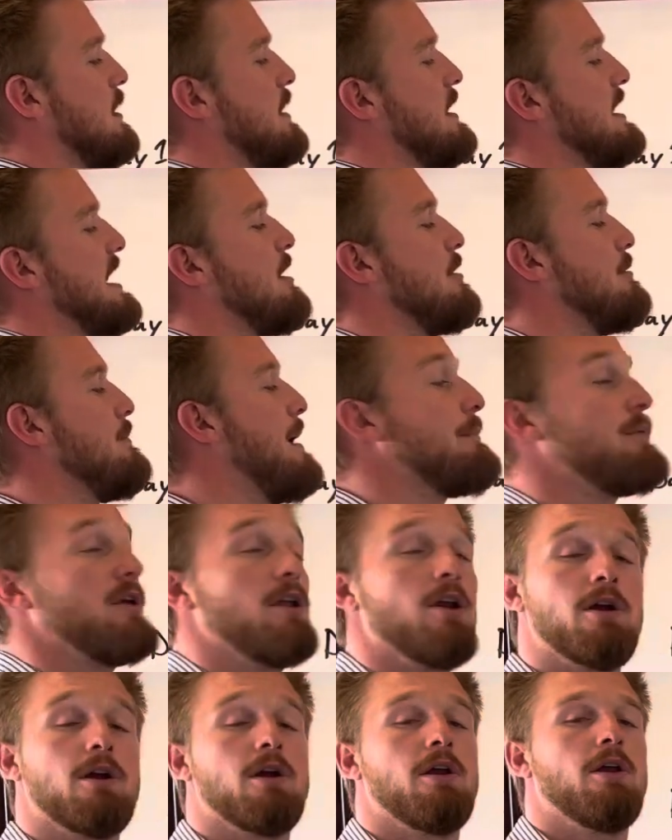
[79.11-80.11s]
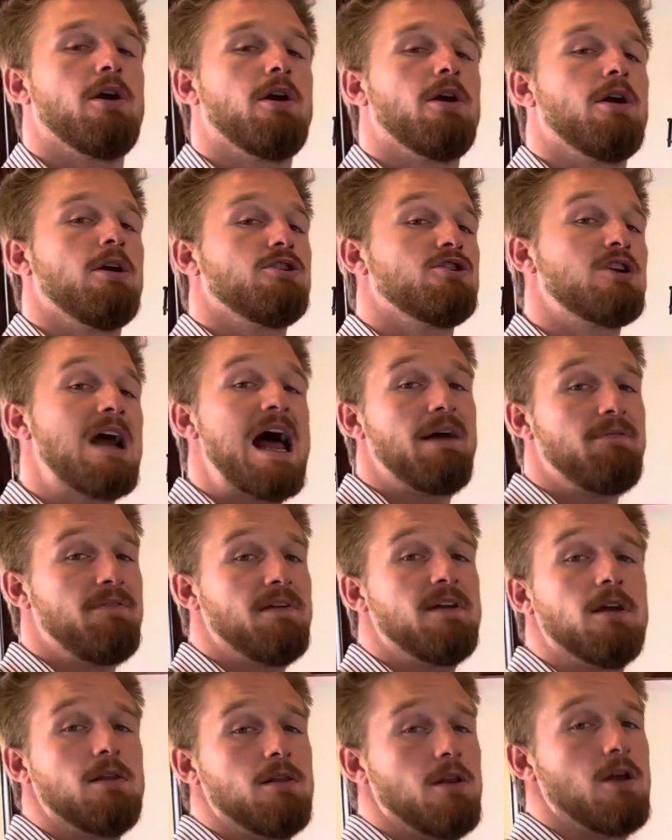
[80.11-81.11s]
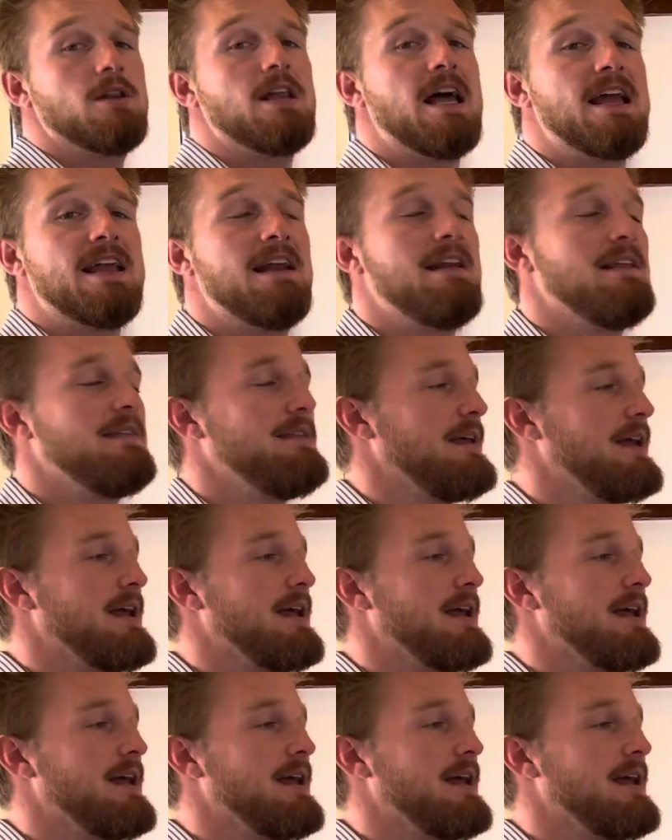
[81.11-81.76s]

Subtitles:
Now remember, your traffic could look like anything.